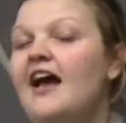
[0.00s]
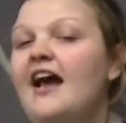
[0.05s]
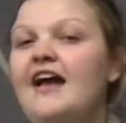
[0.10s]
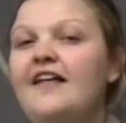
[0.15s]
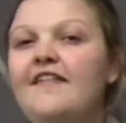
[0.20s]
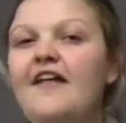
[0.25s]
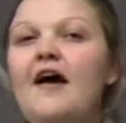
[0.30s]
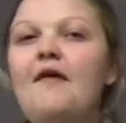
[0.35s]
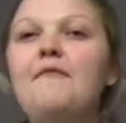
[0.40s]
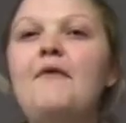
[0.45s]

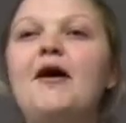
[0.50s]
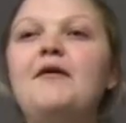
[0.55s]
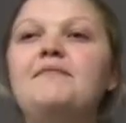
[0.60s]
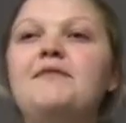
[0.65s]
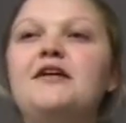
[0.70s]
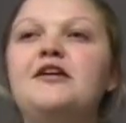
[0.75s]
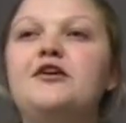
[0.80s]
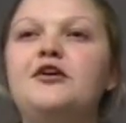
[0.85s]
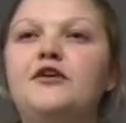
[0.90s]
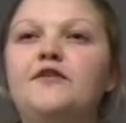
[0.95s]
and that might
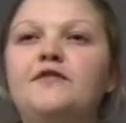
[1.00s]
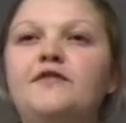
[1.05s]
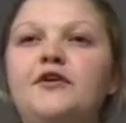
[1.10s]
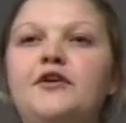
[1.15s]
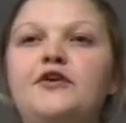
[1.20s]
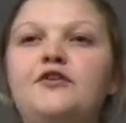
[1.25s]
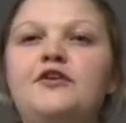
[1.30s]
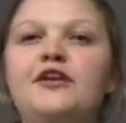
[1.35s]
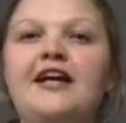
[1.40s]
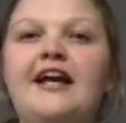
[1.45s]
be good for
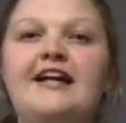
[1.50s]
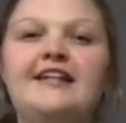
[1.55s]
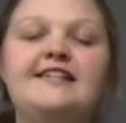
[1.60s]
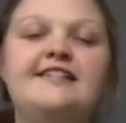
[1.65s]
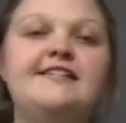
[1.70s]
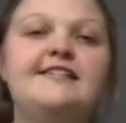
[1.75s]
you to get